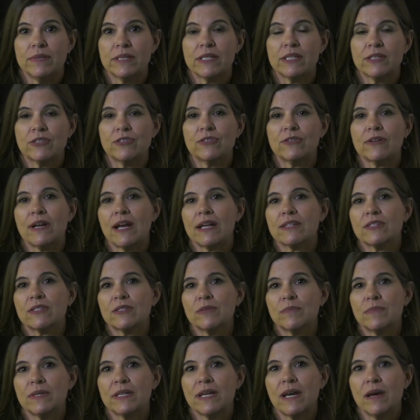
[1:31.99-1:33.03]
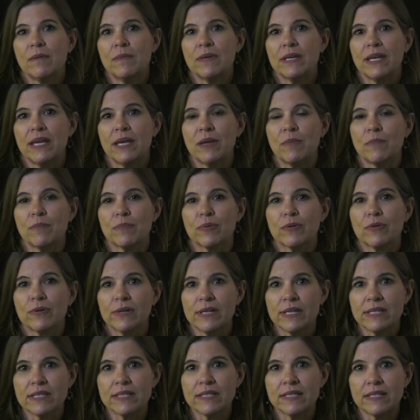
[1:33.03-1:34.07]
because you're actually becoming
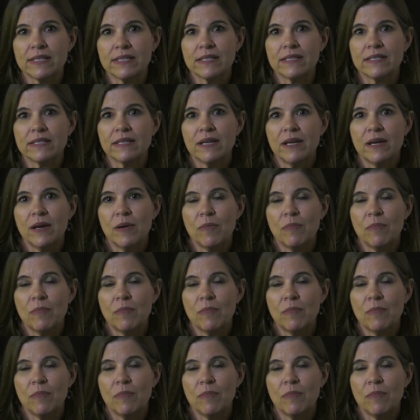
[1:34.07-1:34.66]
imprisoned